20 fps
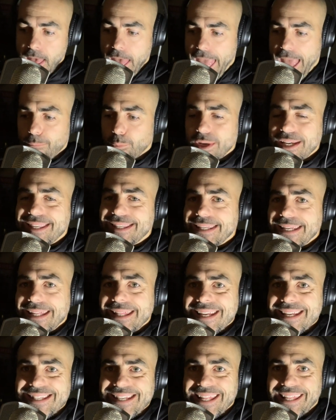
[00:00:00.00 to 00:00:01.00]
And we see
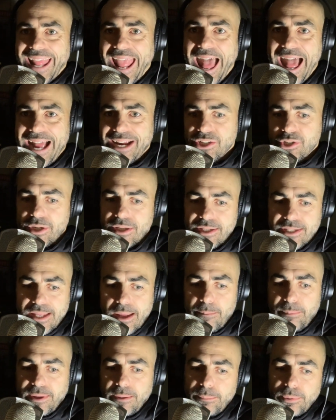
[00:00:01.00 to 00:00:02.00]
this in the actions
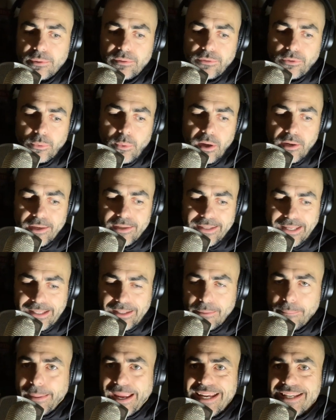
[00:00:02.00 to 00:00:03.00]
that people do on a
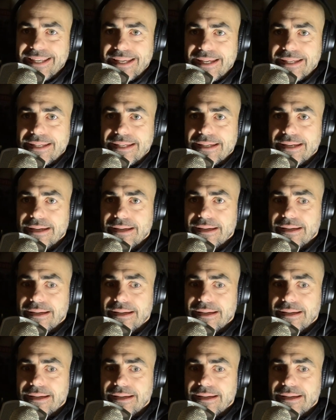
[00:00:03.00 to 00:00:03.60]
daily basis.